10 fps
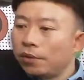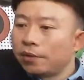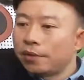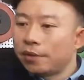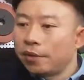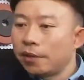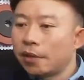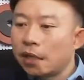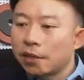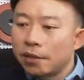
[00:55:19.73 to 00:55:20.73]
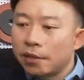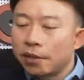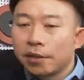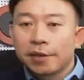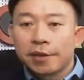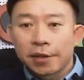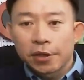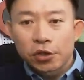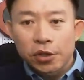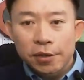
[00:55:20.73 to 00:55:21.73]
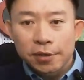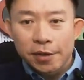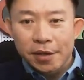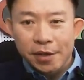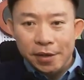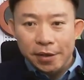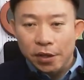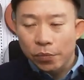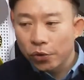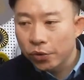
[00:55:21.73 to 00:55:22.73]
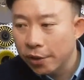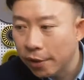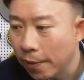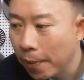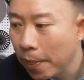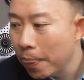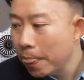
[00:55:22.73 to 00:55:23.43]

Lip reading: it doesn't around the computer, huh?